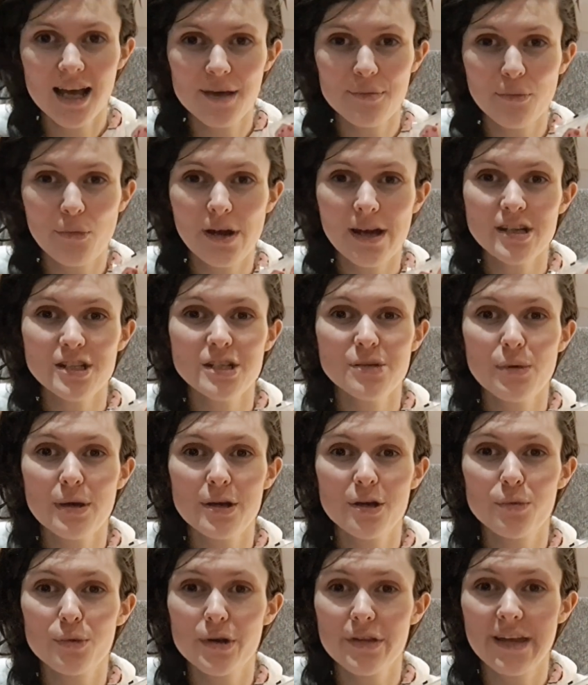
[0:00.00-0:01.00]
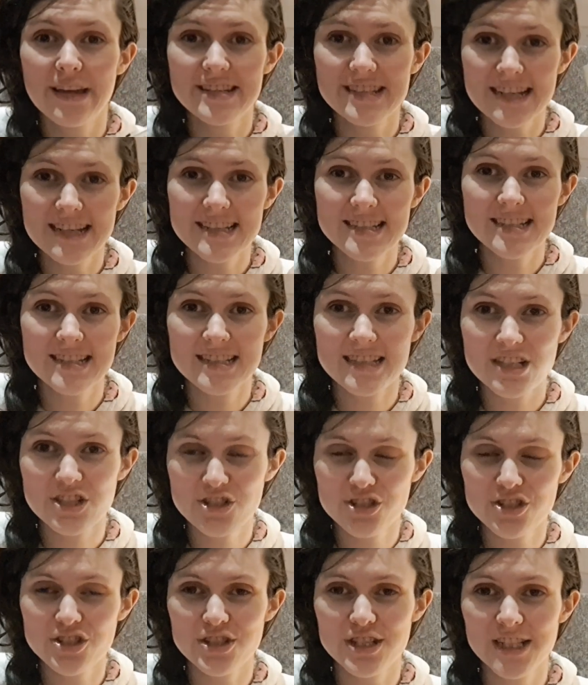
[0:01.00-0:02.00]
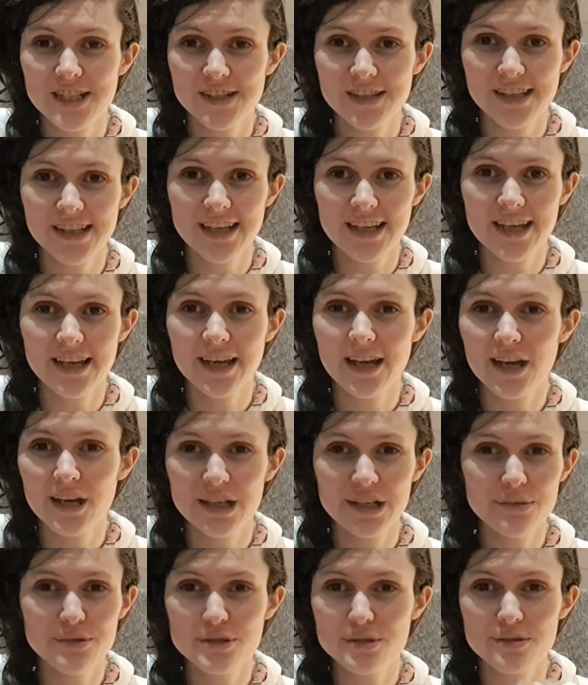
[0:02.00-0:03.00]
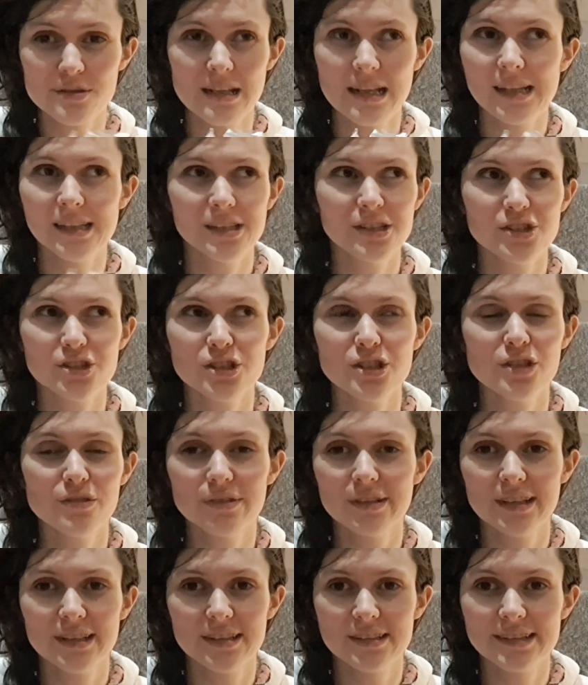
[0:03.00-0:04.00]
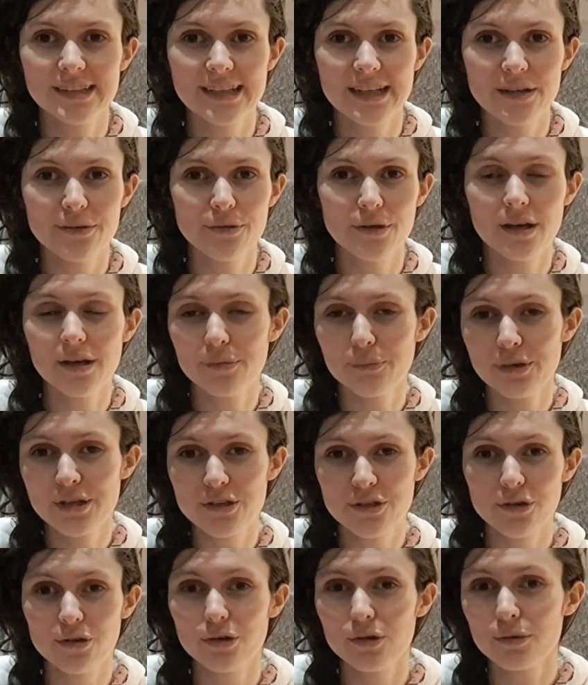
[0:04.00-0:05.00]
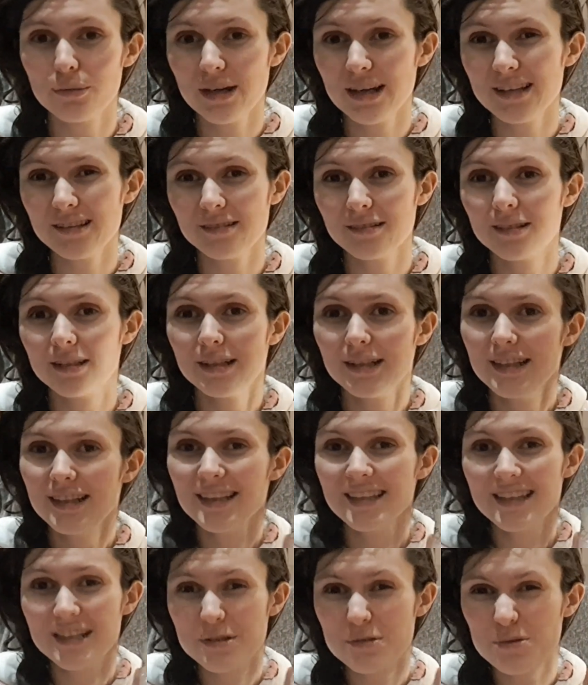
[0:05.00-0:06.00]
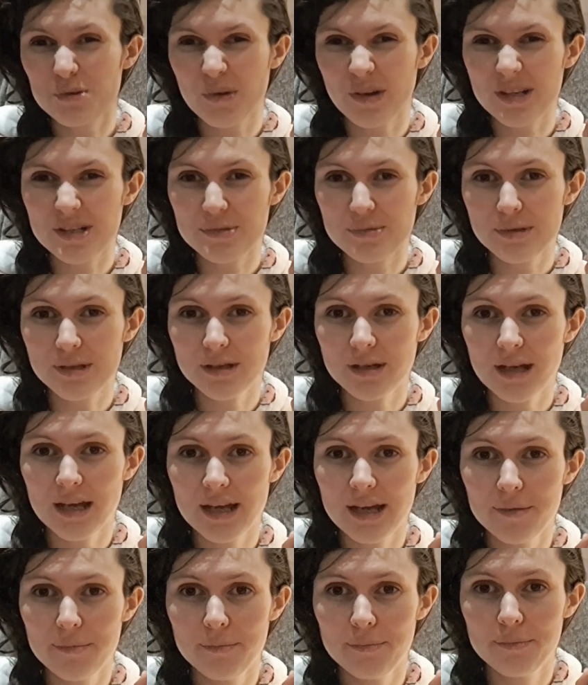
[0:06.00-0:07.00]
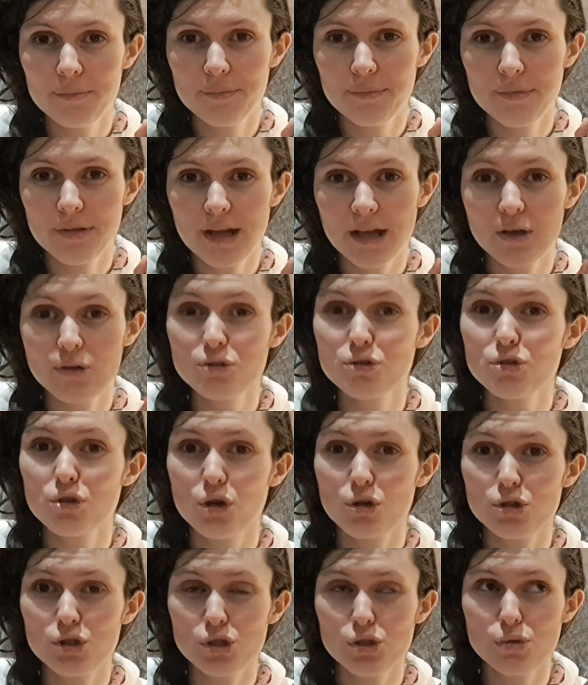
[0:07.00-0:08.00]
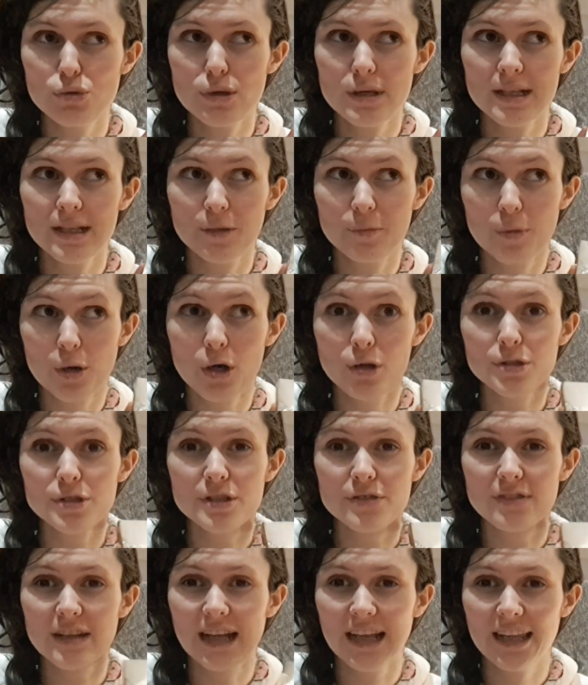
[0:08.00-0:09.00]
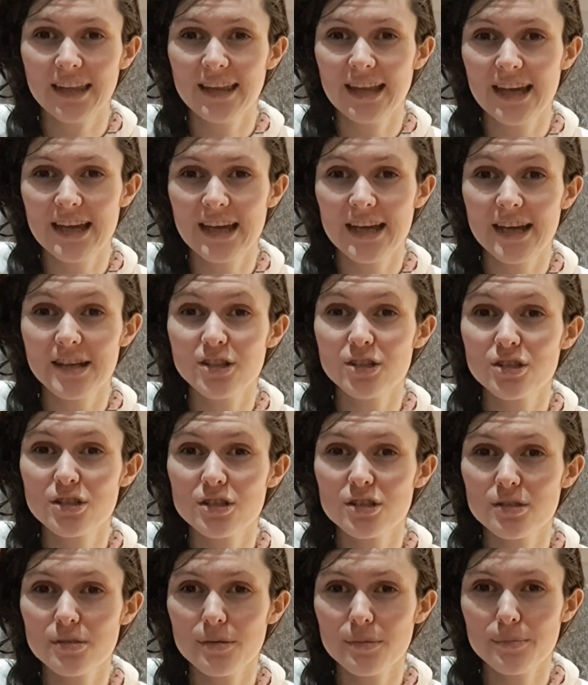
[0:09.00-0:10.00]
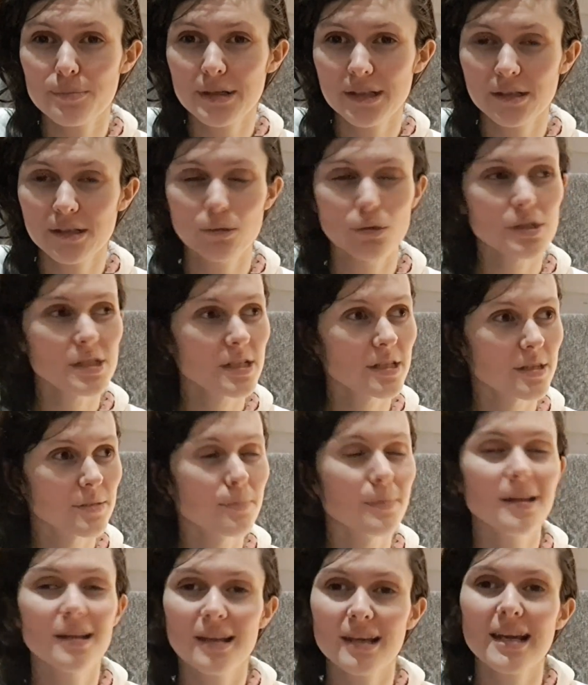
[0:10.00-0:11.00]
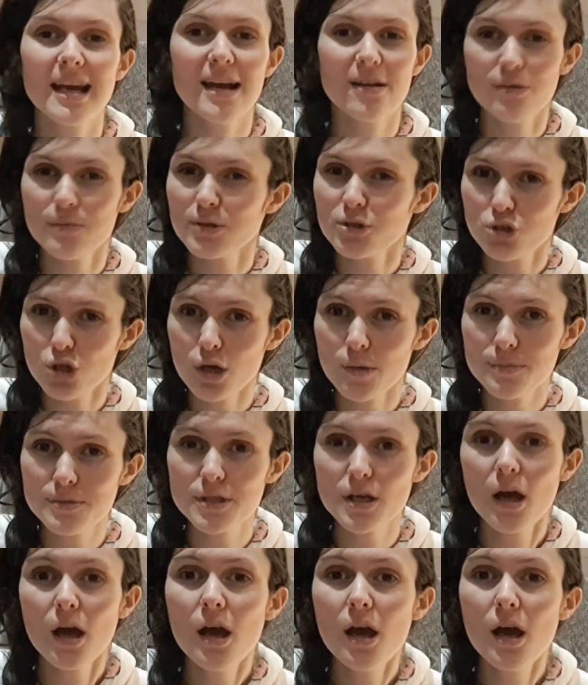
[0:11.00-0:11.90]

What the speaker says: We actually went on one of their tasting sessions earlier in the year, and it was like such a lovely little day out, and we thought, well, this was quite sweet. I also got 2 little pots of like their the milk caramel drops,